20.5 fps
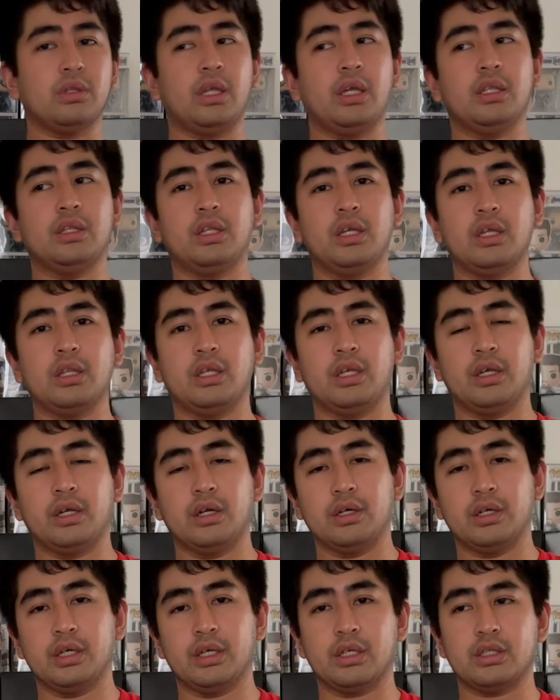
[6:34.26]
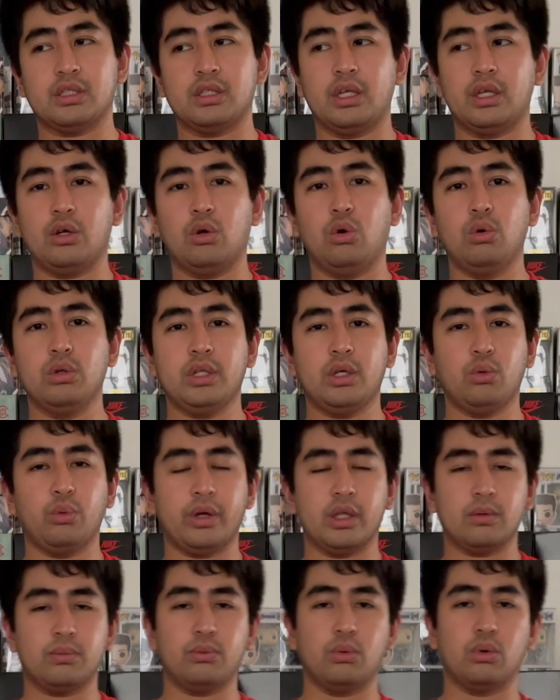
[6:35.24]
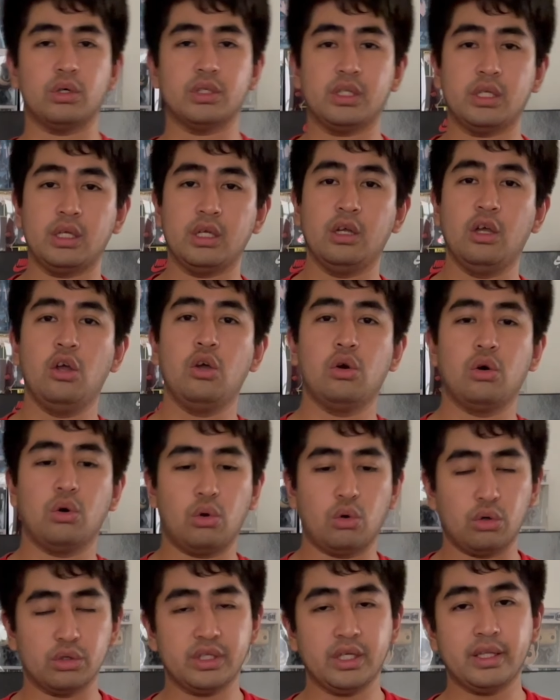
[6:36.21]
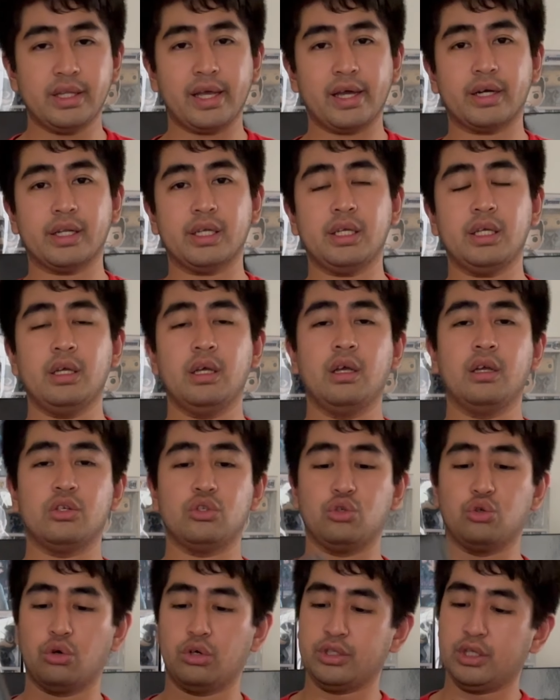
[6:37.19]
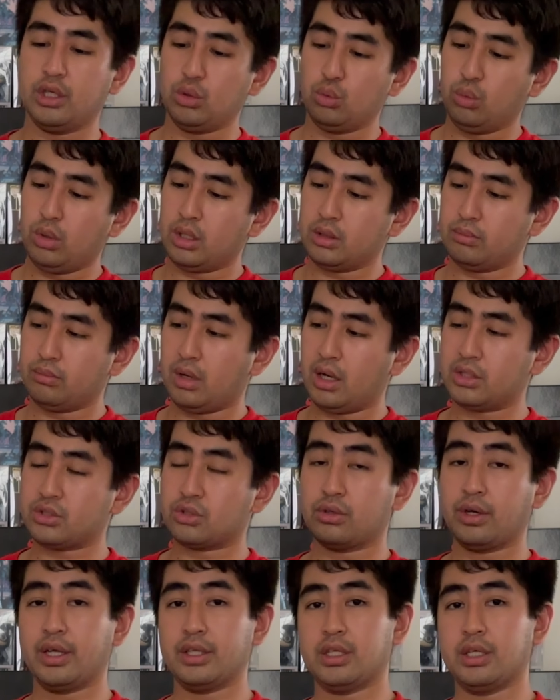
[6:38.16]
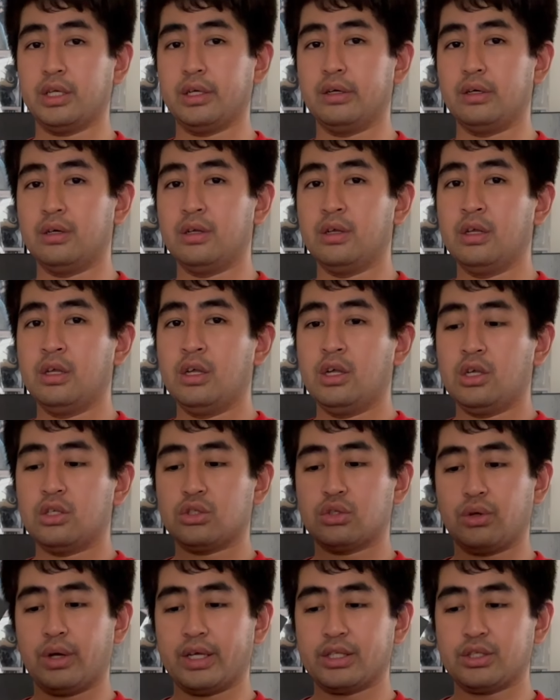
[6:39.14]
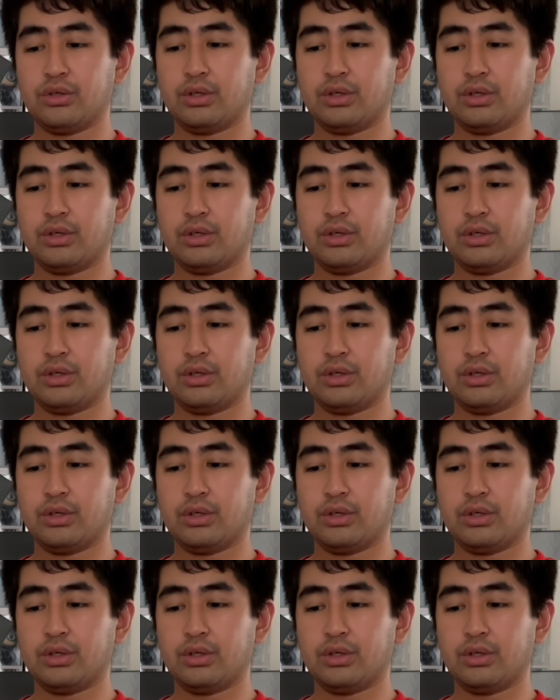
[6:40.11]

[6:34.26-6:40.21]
they did here is they only went for the ordinary Jordan 1 box right here. So